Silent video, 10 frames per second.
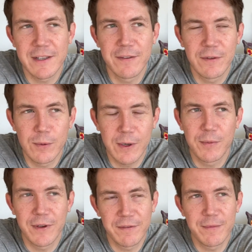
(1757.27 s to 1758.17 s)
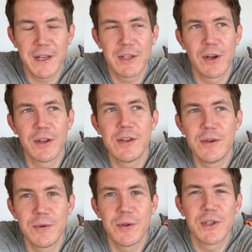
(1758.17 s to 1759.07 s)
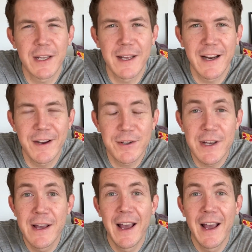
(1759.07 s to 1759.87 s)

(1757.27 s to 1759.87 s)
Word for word: So if you want more information on the new moon, check that out.